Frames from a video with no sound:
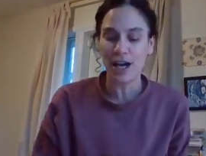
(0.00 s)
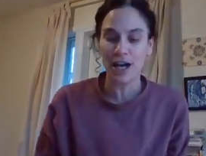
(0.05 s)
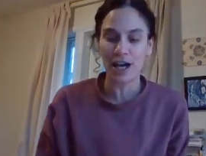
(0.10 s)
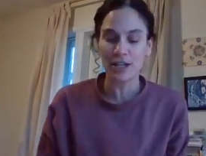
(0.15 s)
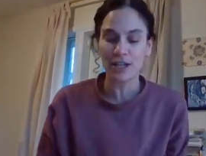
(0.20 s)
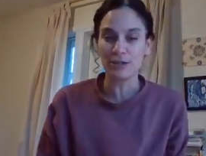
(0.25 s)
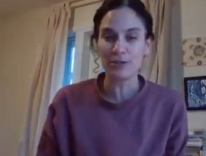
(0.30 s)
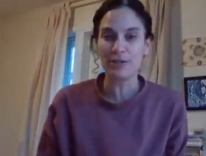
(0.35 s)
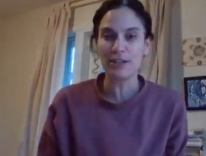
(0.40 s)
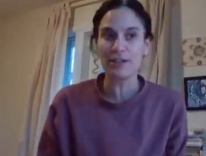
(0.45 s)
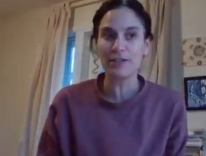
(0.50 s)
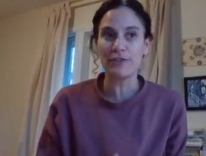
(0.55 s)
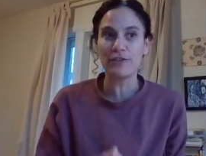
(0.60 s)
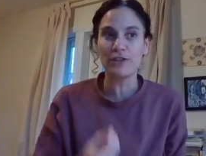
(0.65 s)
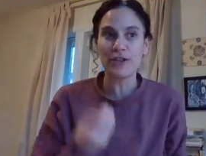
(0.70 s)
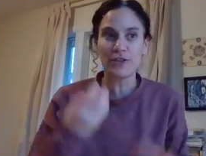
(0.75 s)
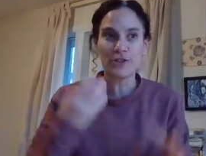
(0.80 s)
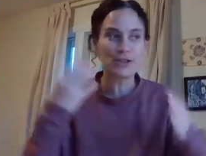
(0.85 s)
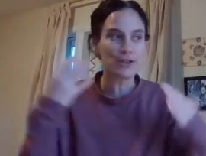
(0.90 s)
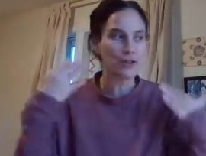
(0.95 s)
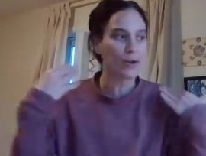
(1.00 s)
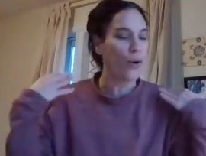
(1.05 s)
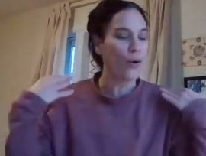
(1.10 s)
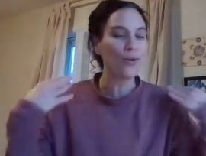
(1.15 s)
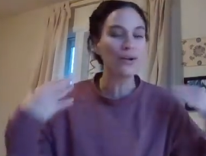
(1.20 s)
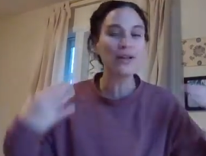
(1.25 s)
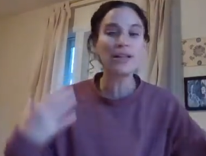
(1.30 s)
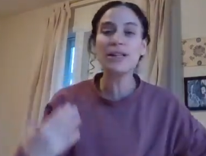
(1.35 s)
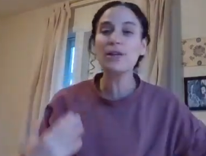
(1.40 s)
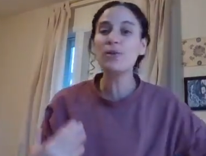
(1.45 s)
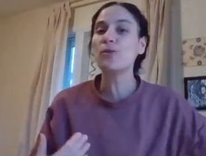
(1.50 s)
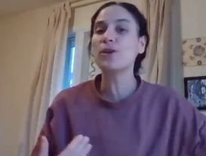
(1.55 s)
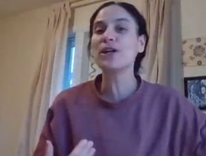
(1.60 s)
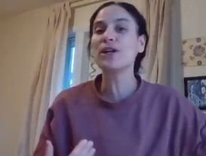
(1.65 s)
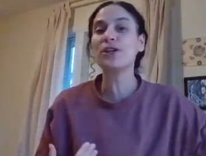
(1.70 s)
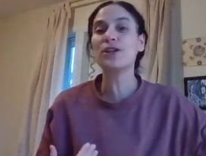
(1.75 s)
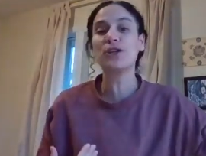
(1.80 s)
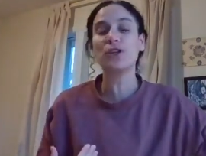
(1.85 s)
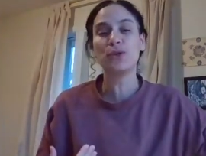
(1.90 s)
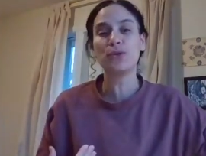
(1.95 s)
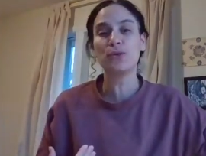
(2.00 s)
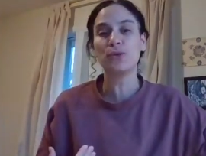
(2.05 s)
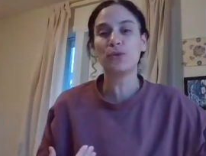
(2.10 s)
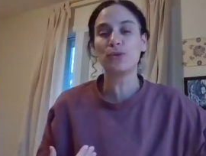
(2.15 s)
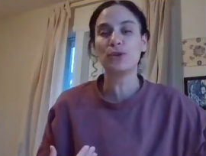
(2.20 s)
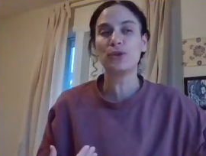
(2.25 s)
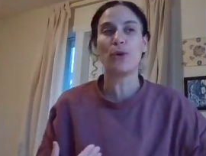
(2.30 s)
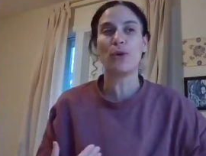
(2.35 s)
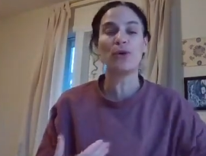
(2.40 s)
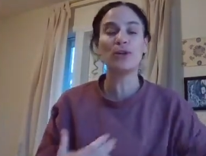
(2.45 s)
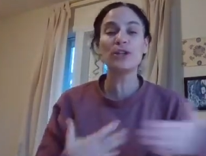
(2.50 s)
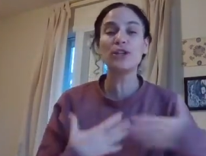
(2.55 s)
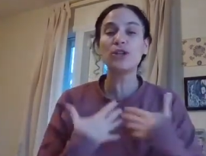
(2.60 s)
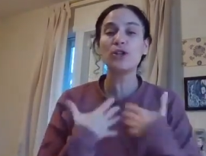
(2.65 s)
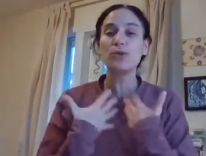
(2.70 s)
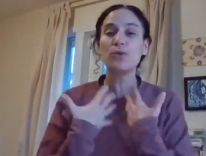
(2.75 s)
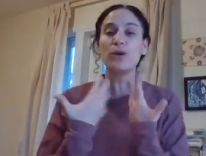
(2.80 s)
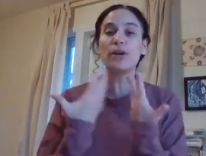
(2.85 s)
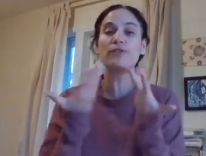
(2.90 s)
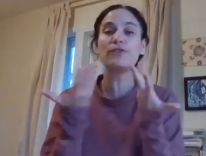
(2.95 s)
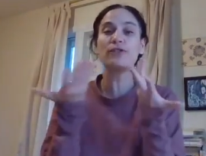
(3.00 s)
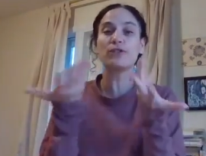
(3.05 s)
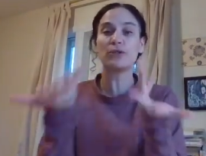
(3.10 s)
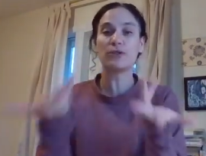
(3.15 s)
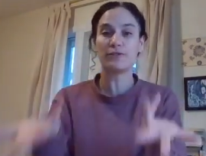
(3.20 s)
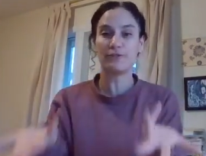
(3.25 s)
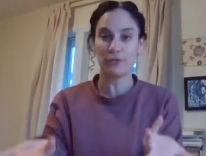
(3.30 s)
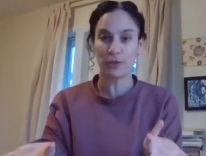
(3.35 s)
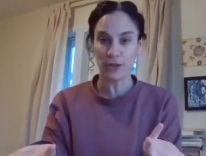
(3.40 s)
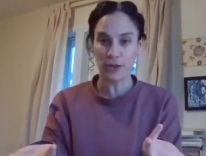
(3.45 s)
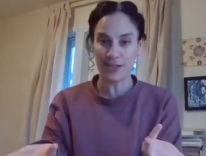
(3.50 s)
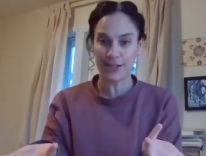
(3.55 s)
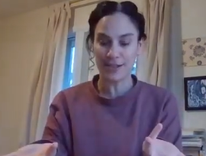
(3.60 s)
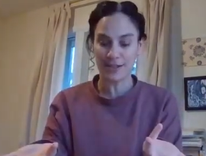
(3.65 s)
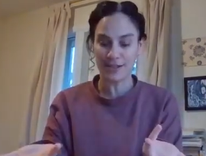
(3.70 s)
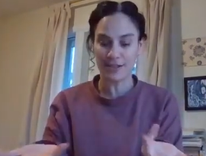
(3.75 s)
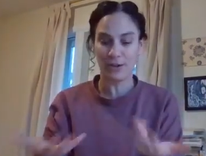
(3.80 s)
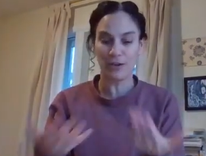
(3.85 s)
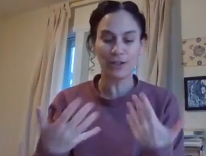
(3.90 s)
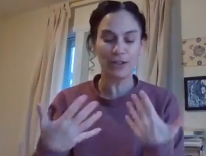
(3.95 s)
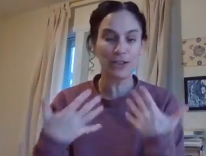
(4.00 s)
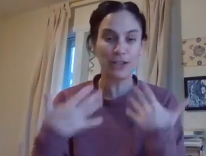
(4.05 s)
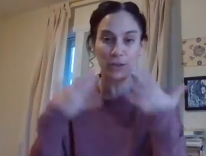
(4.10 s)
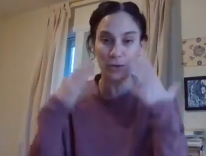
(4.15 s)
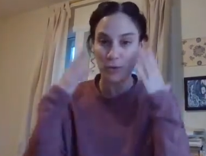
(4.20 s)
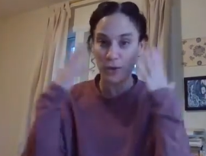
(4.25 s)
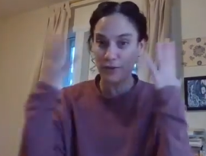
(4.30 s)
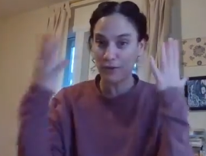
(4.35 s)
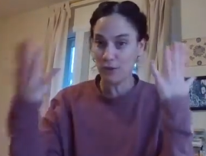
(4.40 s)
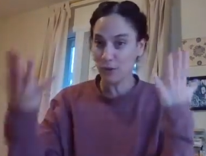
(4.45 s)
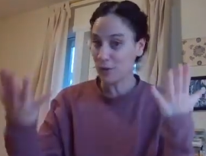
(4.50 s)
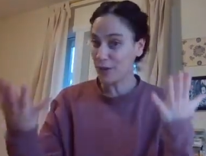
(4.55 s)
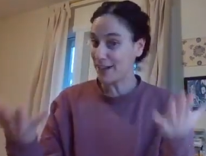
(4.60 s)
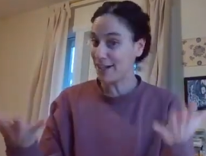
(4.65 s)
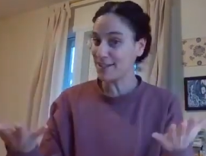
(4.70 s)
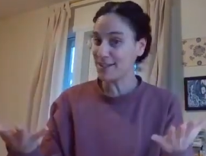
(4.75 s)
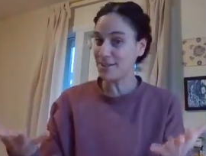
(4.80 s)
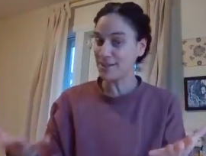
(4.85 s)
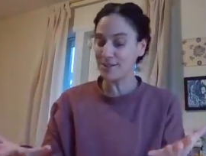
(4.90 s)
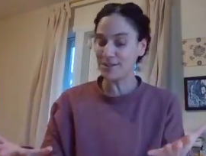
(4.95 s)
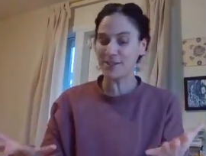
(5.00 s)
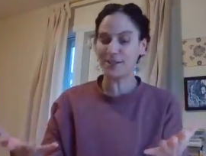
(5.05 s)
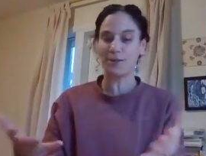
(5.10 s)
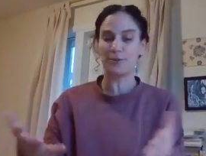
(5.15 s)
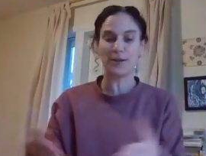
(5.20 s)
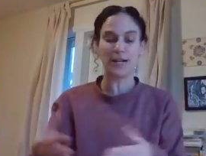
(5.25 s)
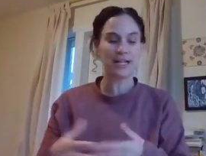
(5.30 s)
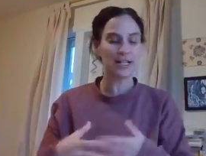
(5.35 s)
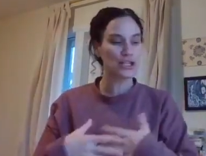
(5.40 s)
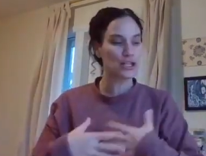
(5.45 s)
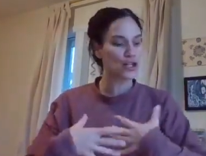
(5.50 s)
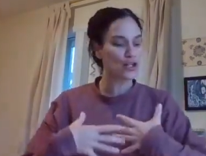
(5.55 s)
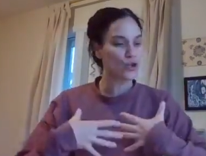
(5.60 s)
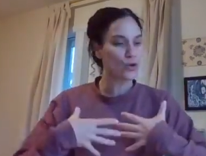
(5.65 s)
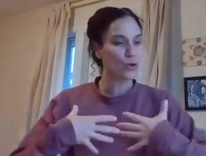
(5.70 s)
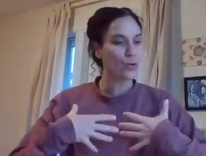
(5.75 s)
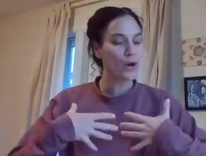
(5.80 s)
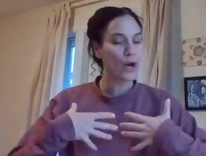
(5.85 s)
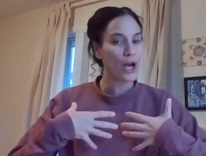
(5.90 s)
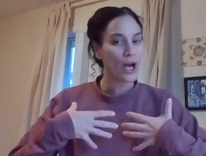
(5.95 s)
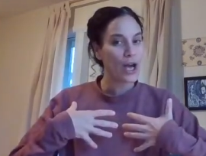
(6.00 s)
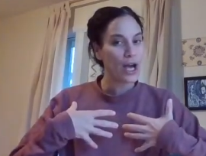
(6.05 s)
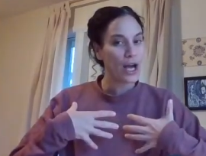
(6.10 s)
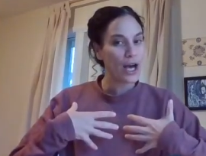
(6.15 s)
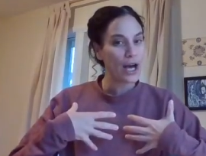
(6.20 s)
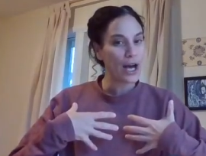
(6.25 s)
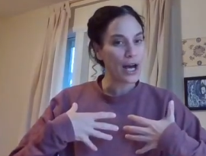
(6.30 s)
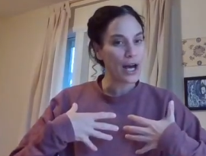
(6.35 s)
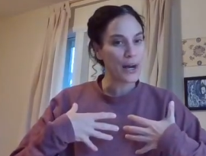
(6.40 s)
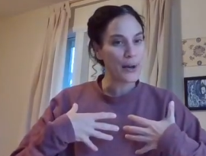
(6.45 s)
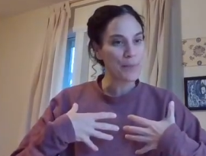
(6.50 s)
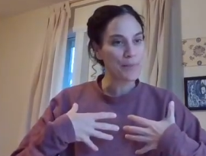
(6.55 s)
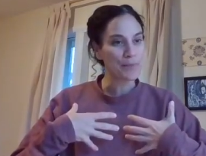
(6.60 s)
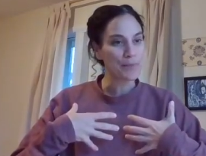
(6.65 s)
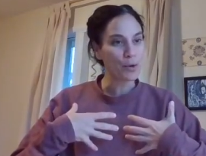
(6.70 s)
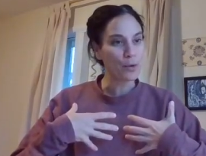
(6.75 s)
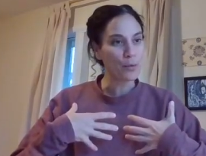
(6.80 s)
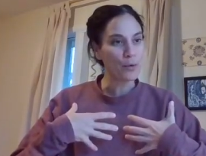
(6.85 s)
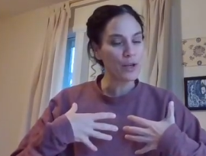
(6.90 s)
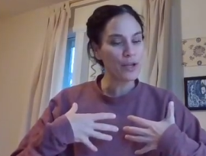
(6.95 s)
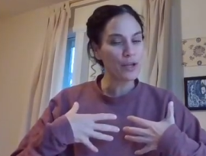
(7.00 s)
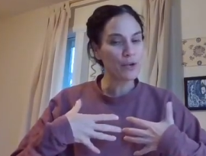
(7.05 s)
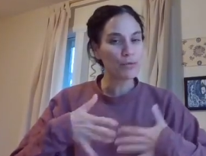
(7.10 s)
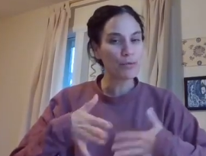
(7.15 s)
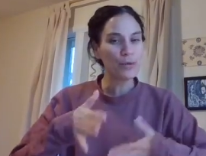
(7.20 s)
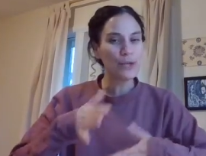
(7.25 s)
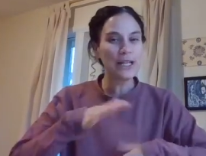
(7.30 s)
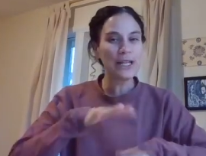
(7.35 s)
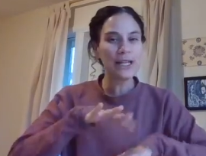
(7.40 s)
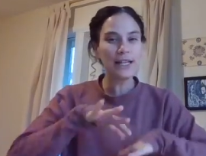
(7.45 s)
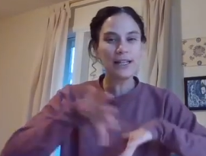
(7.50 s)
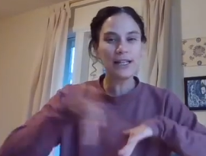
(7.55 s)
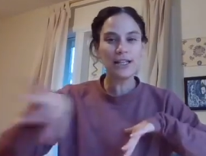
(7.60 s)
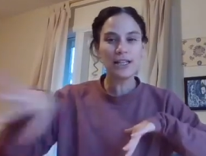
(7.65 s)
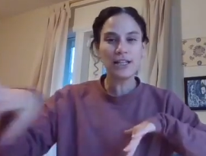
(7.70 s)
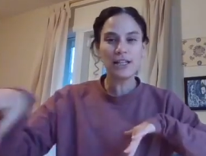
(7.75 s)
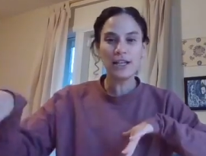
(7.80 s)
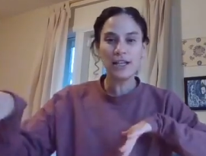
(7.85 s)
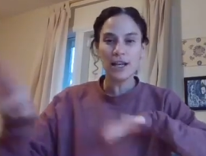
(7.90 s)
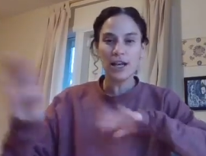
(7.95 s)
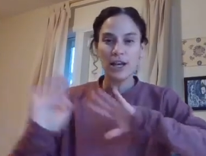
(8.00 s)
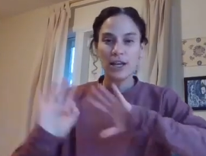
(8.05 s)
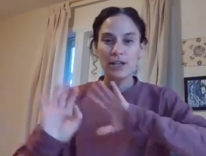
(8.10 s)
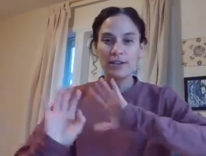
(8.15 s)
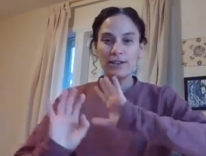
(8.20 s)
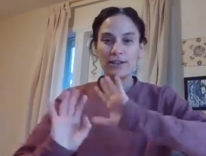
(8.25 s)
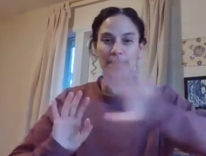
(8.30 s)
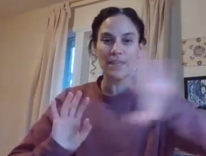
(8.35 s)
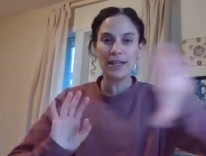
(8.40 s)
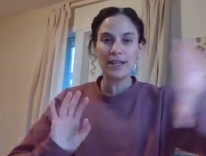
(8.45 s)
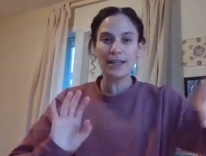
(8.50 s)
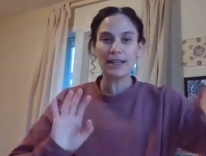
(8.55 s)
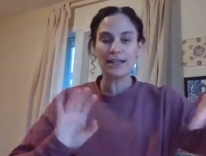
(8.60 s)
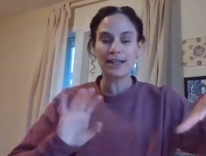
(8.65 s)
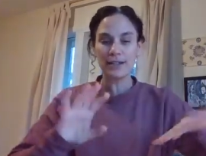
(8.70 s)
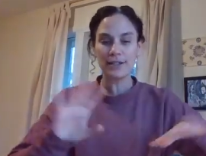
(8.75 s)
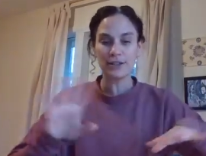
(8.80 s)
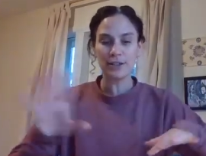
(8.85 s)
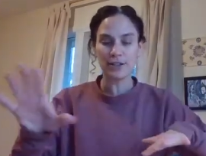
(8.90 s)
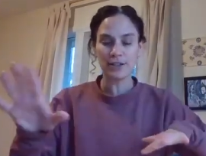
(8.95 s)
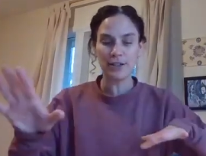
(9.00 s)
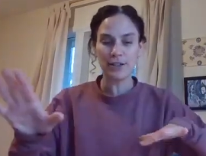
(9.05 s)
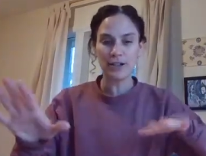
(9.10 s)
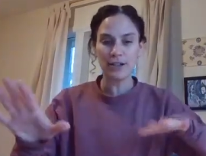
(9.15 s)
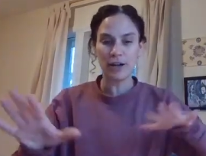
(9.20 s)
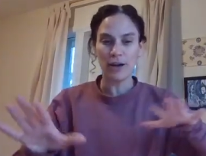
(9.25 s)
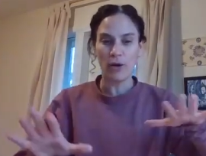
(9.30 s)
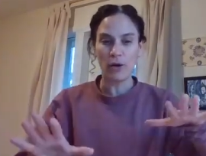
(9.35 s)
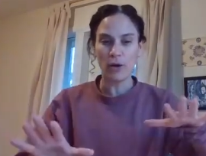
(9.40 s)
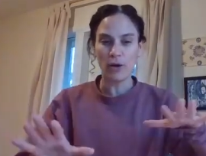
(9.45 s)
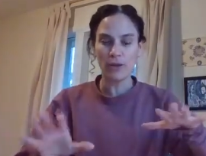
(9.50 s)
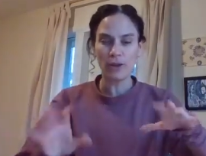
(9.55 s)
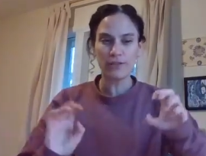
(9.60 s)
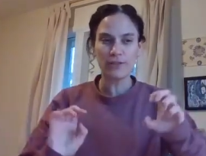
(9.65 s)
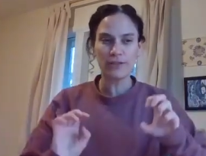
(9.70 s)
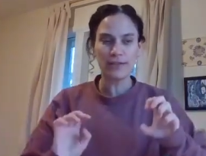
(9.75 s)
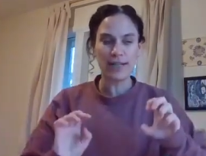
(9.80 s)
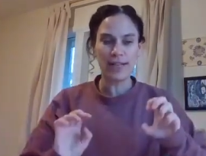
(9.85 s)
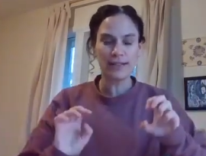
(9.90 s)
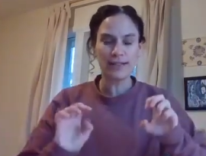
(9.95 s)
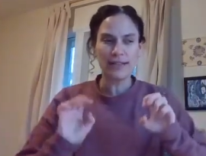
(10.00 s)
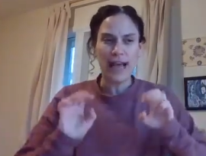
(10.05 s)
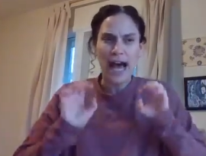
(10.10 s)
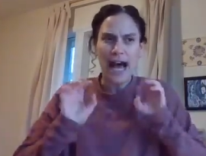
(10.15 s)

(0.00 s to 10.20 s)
to give. There's only one you. Only you have your voice. Only you have your eyes to see, right? So we really declutter all of that.